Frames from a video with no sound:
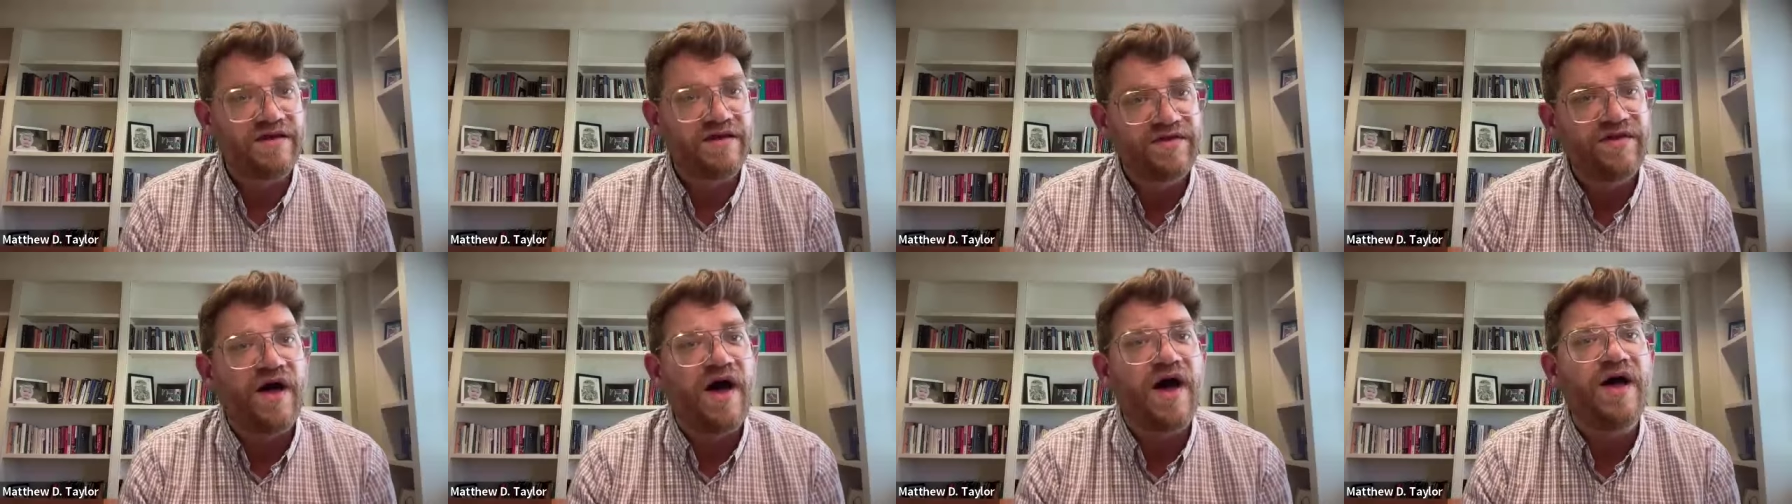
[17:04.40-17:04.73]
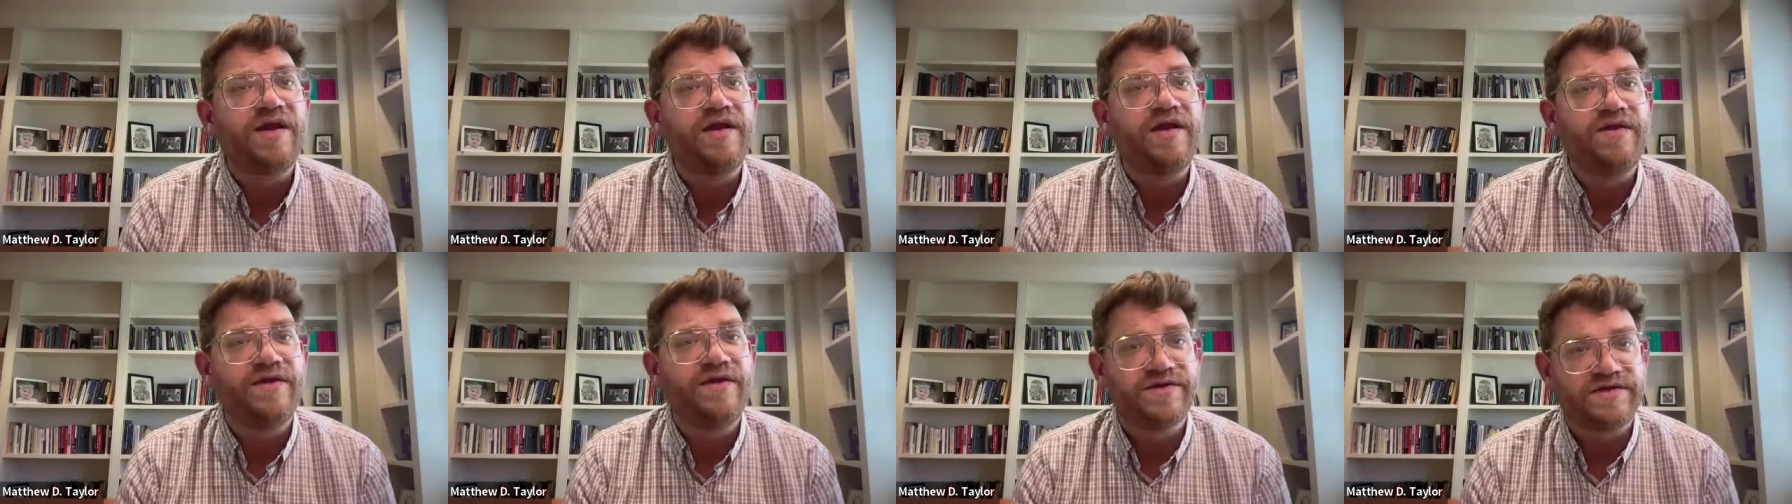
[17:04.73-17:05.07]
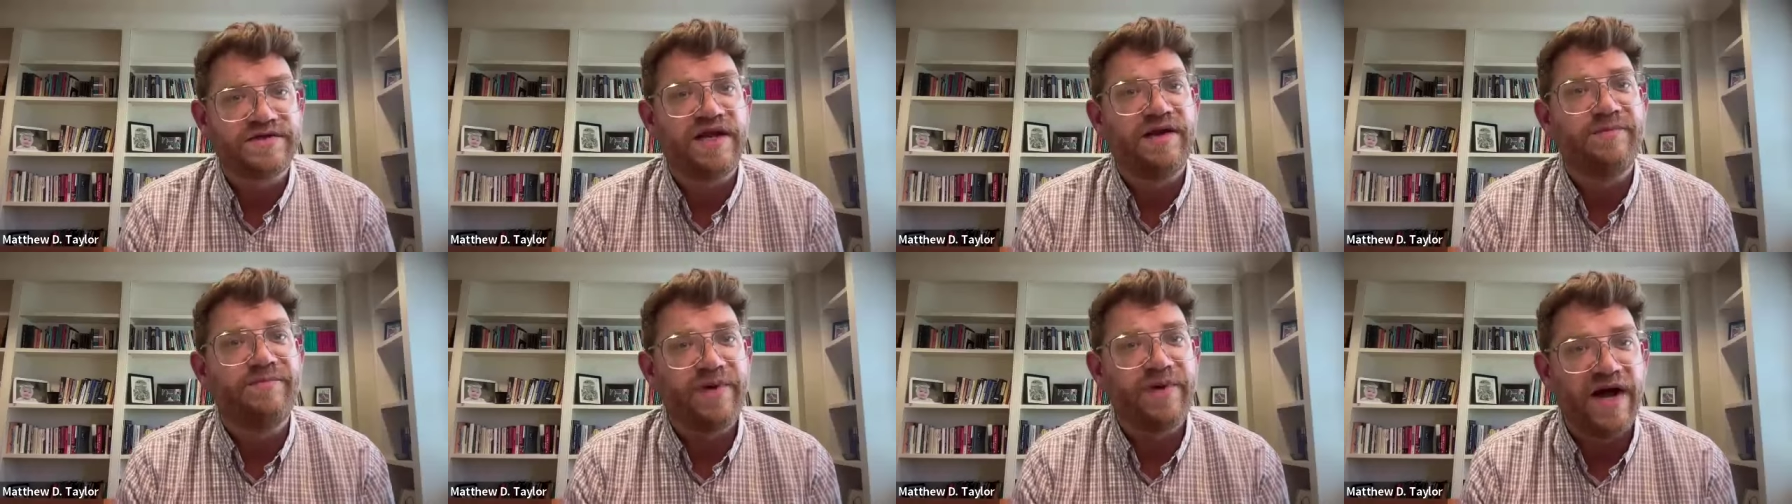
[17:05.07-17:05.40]
thought in those
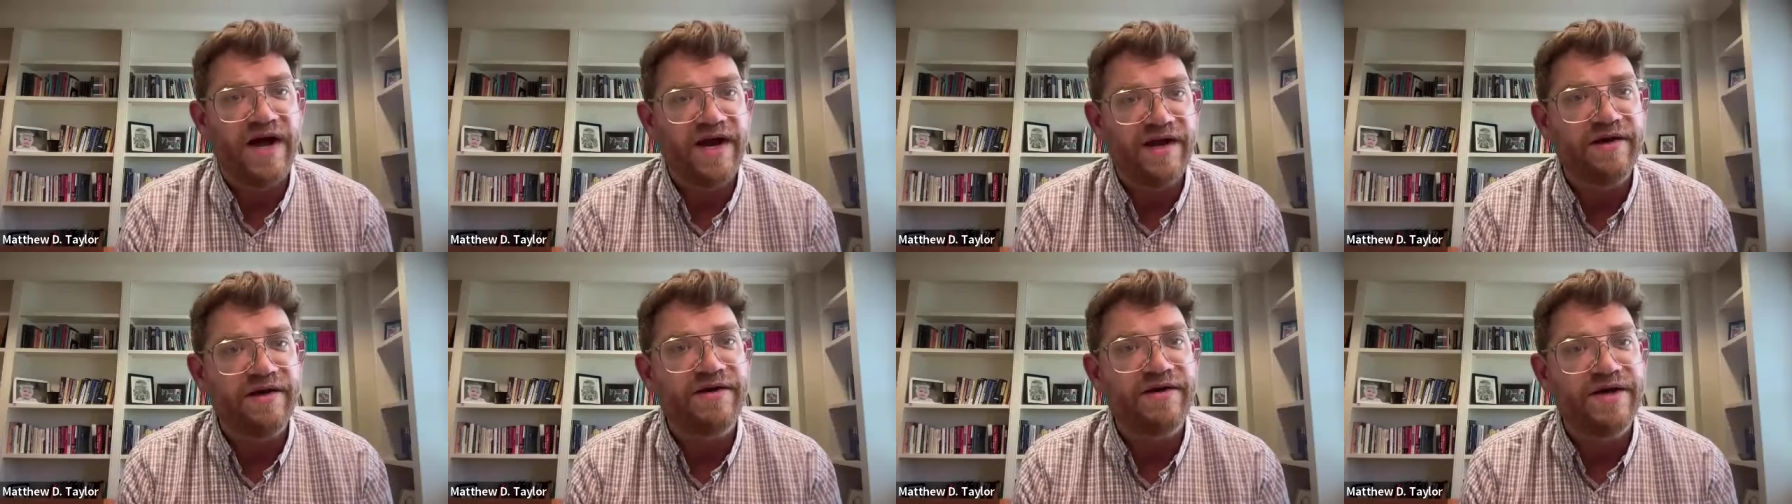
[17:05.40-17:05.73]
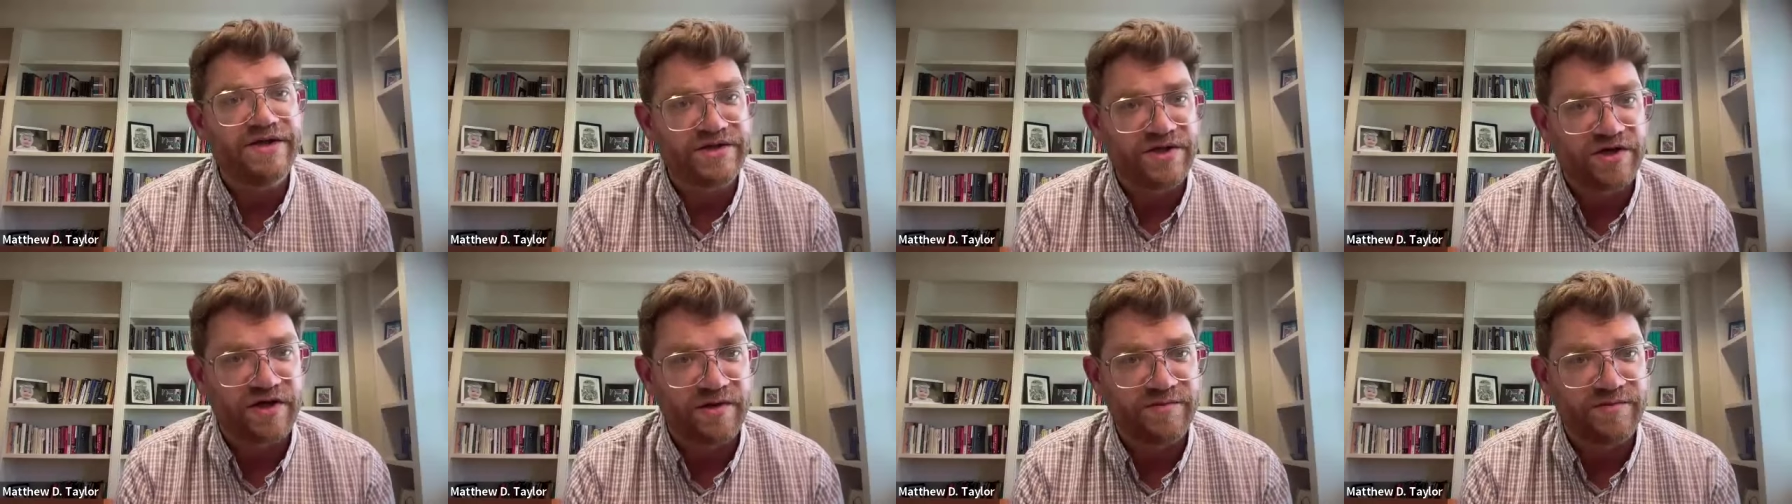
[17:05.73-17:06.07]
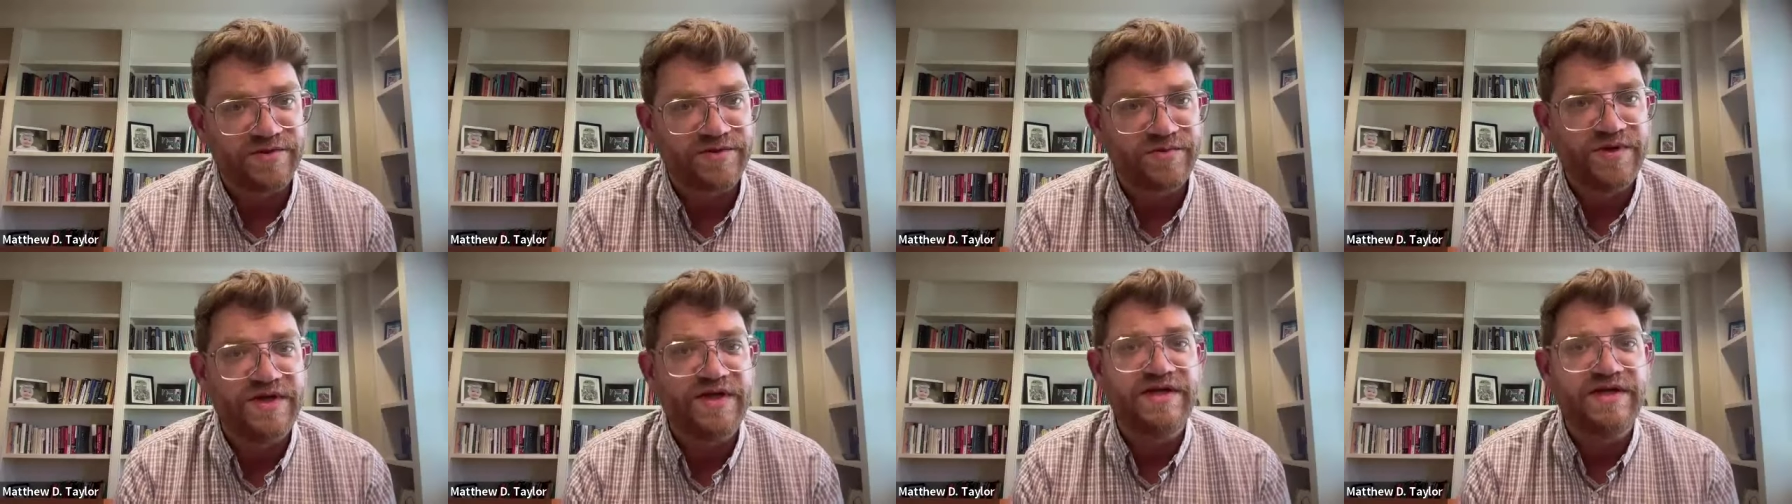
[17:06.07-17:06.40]
kind of binary
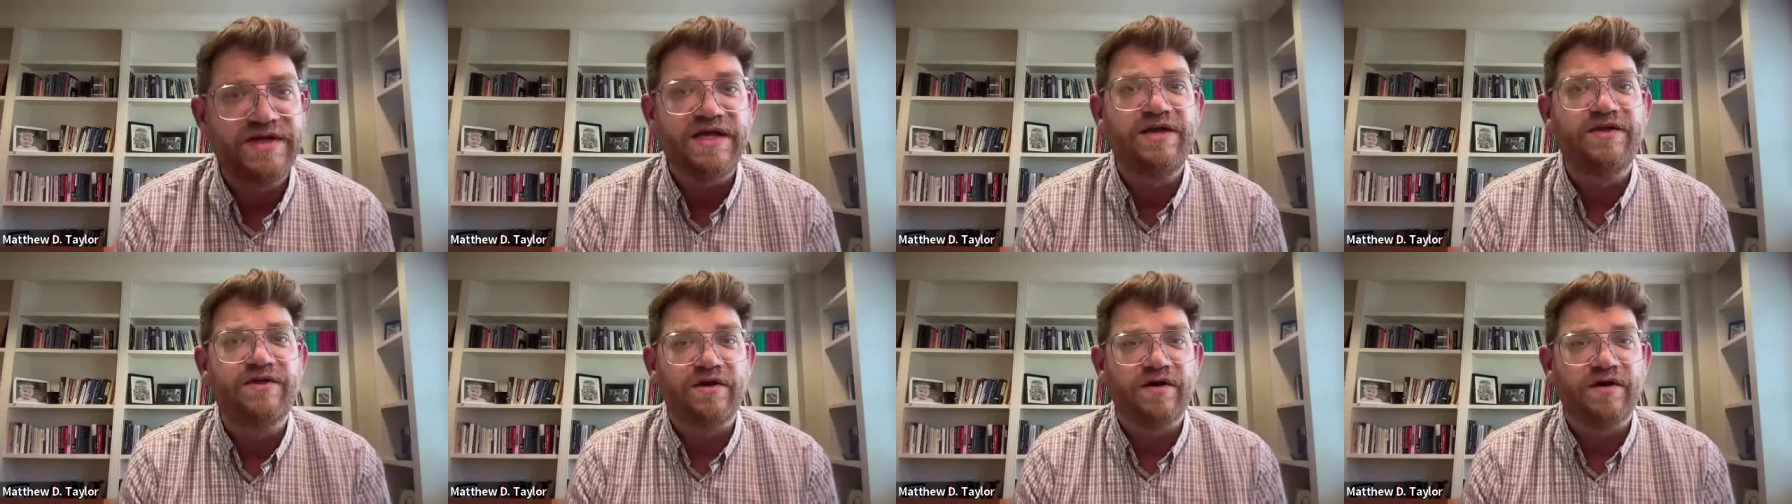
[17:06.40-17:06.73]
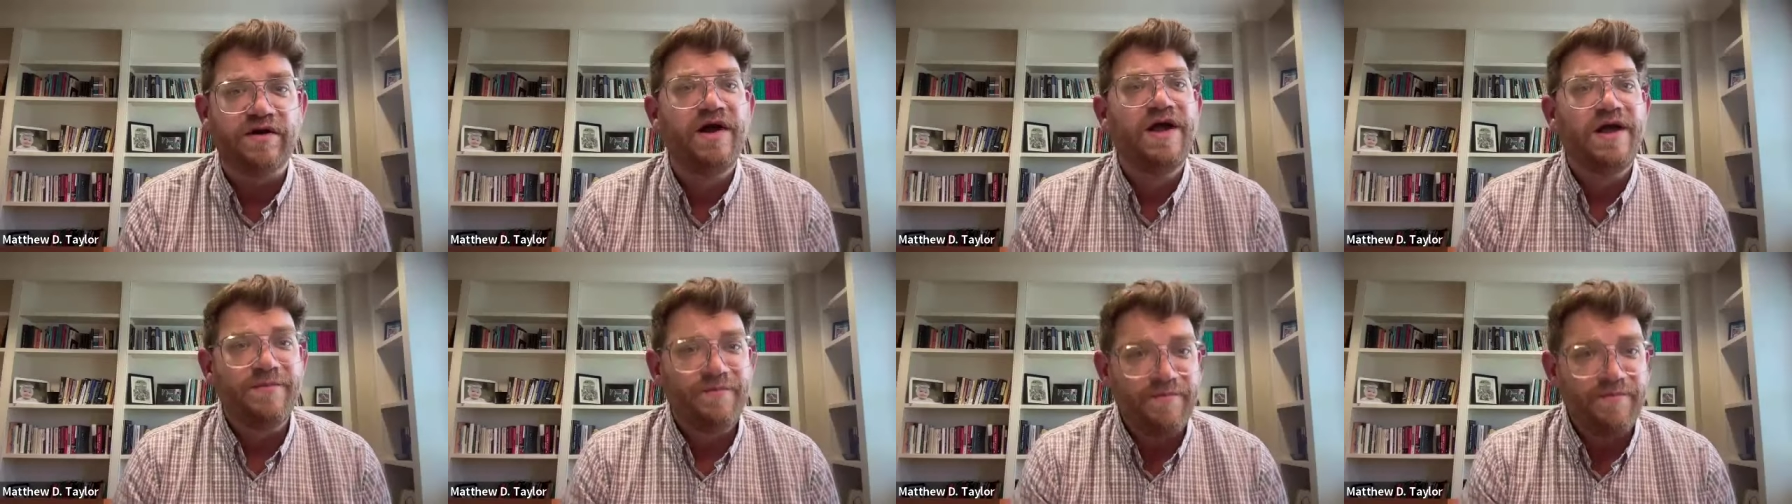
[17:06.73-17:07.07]
terms we need to either